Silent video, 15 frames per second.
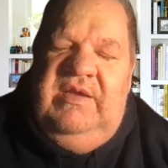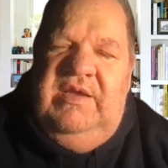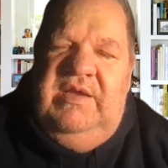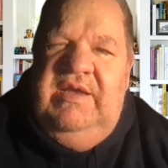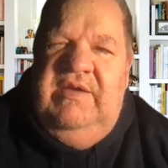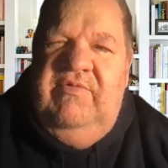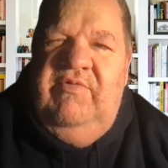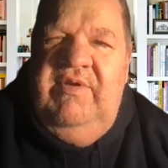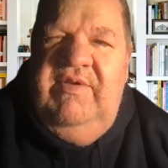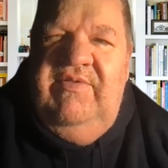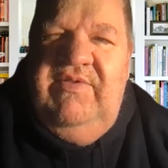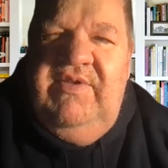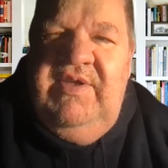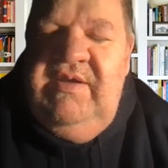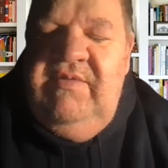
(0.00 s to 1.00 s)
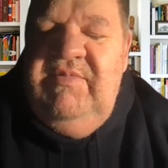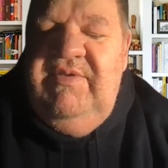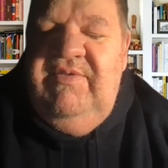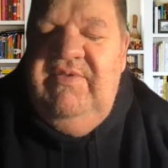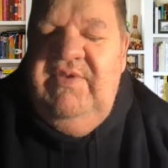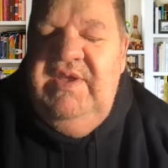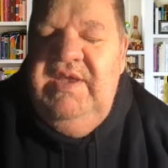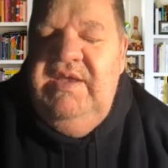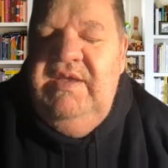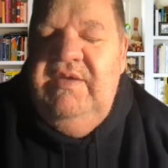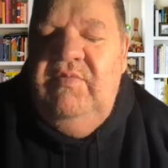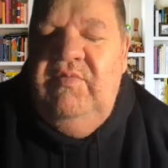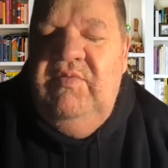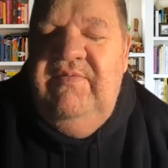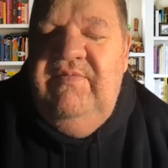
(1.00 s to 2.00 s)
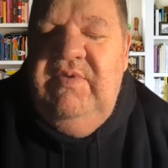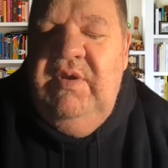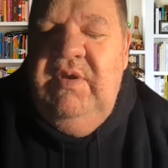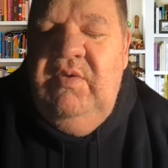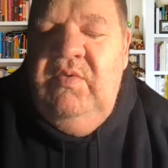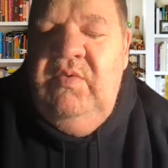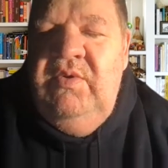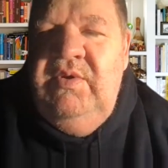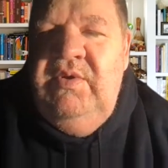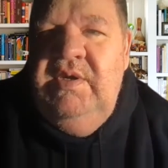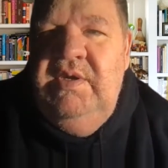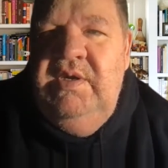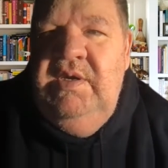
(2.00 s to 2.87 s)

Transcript: increased intimacy with the Lord